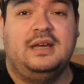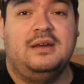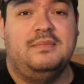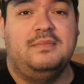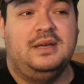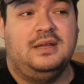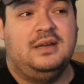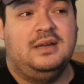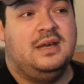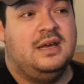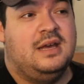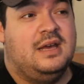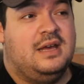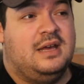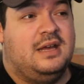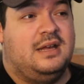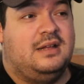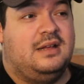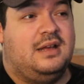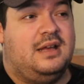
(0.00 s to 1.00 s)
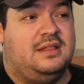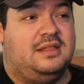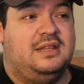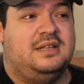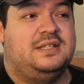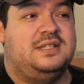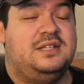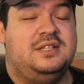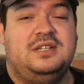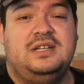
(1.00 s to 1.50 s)
I mean, I
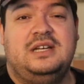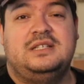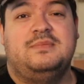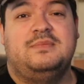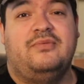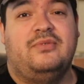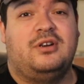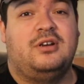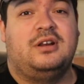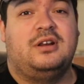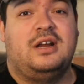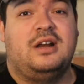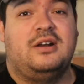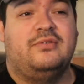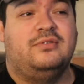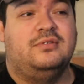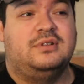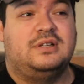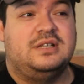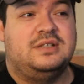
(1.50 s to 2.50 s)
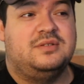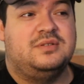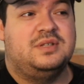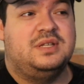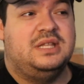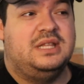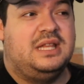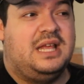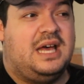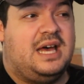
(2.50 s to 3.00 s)
think CG has to be very careful because there's a
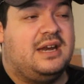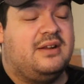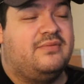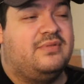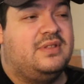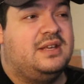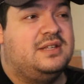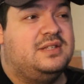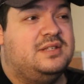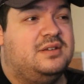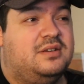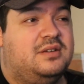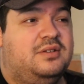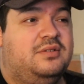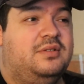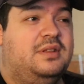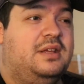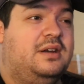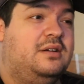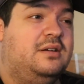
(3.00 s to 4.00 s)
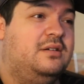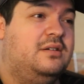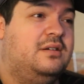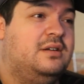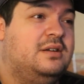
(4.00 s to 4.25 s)
lot of things you could do that are